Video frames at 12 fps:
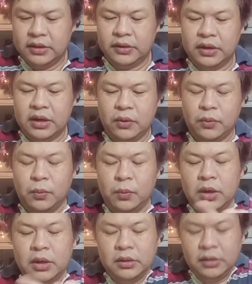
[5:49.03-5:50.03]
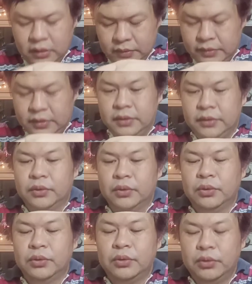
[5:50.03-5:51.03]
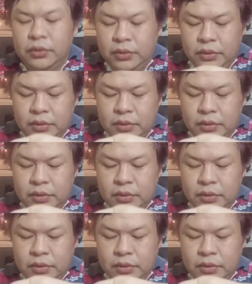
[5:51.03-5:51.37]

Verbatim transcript: Okay, one, two, three.